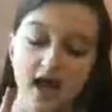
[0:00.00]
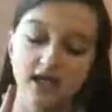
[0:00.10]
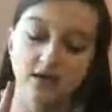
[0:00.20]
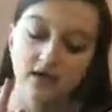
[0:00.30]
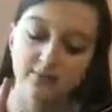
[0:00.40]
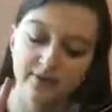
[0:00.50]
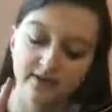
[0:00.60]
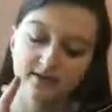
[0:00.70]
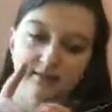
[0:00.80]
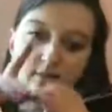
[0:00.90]
and you're going
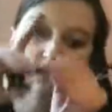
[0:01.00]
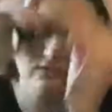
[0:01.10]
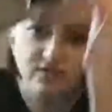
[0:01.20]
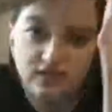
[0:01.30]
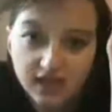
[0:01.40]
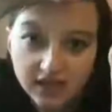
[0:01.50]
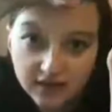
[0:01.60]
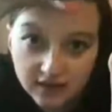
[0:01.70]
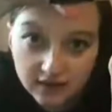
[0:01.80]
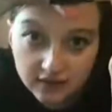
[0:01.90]
to put them over
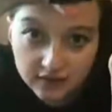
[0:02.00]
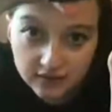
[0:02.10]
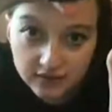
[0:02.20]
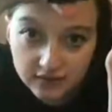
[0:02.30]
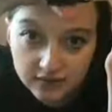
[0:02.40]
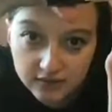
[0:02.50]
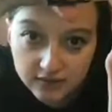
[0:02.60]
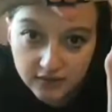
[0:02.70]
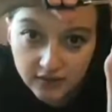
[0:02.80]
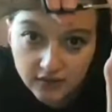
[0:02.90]
here,
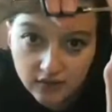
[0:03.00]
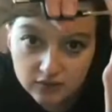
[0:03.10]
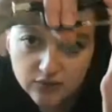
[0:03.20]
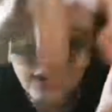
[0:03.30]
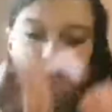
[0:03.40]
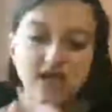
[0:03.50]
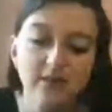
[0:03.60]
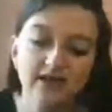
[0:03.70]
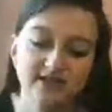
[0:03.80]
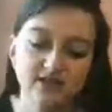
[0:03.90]
right
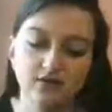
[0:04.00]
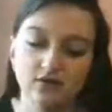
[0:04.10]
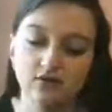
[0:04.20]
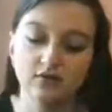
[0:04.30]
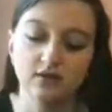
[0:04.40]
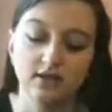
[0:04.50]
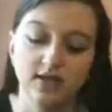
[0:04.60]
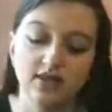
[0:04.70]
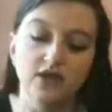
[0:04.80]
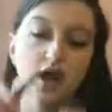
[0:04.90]
on top of that circle.
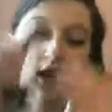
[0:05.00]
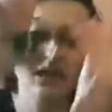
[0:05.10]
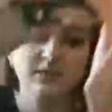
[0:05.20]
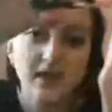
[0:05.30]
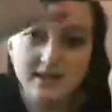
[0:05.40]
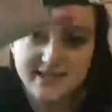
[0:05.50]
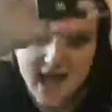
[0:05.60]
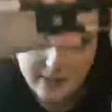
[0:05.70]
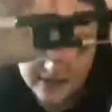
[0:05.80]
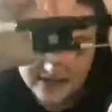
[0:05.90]
They're not going to be
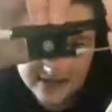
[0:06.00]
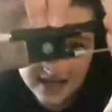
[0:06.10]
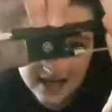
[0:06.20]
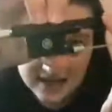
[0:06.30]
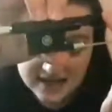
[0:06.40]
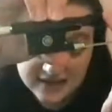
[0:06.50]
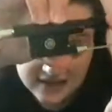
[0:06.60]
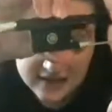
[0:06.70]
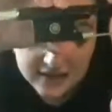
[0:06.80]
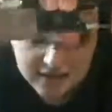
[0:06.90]
on top of the
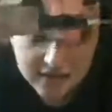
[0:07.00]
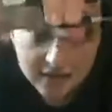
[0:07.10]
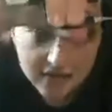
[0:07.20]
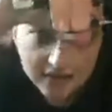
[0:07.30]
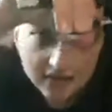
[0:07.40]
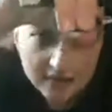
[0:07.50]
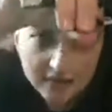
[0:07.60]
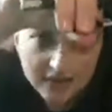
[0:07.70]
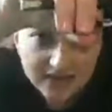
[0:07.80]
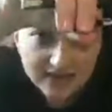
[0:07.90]
stick. They're
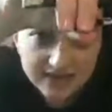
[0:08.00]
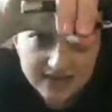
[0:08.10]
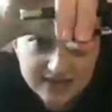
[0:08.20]
going to be like